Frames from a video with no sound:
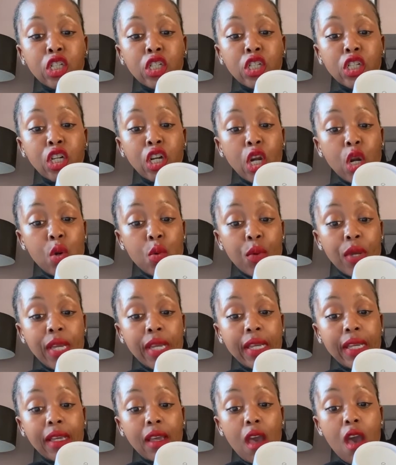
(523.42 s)

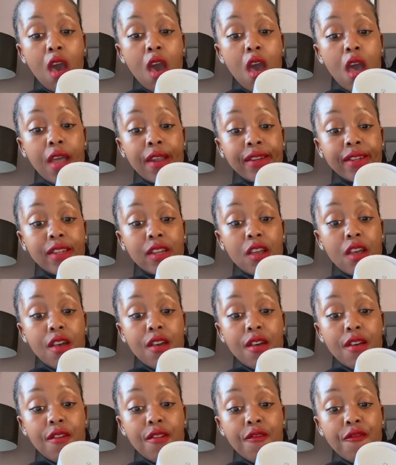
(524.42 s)
glowing and
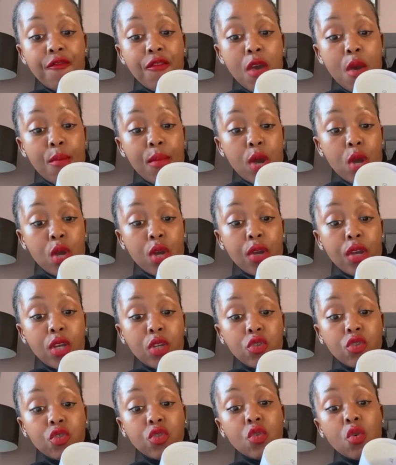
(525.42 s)
firmer.
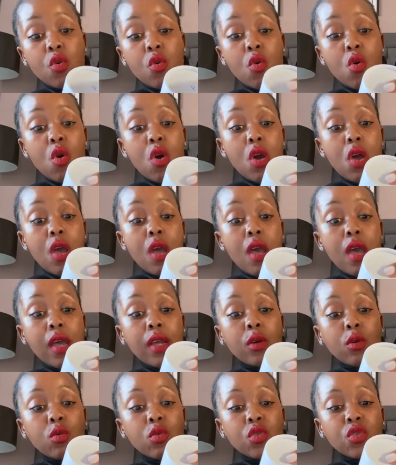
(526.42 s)
So
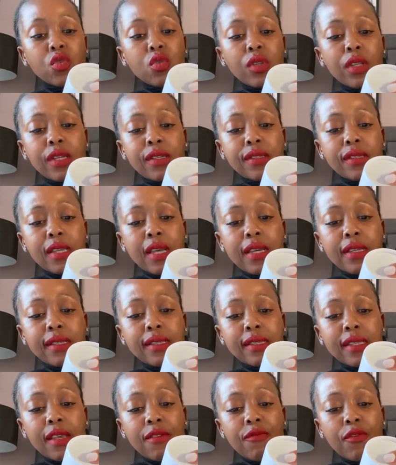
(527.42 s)
and also they say
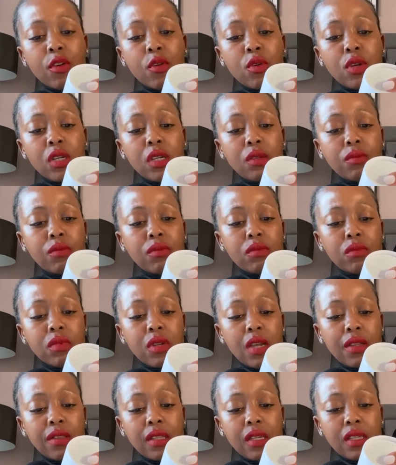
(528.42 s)
it's a very
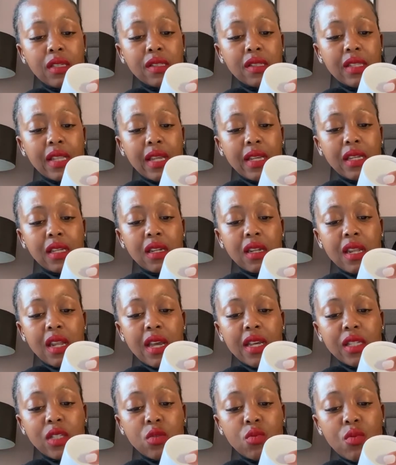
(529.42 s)
I think it's like
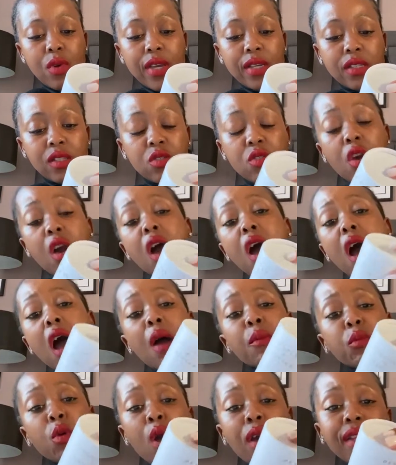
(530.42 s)
lightweight. So
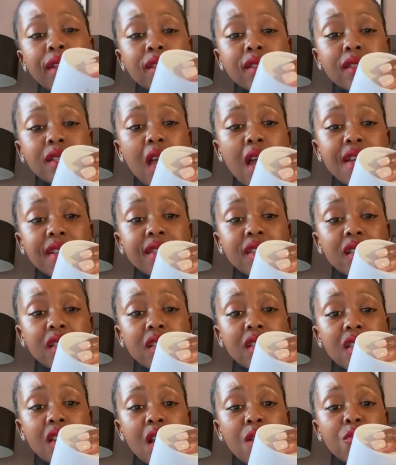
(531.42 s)
I'm quite
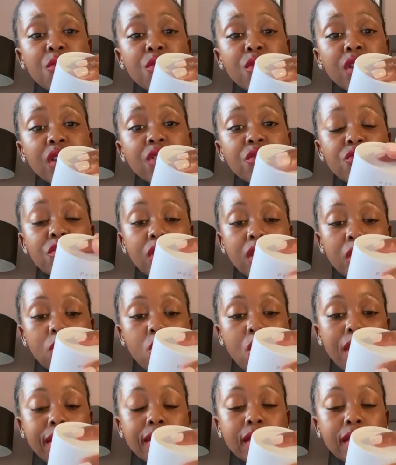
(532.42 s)
excited. I'm really, really quite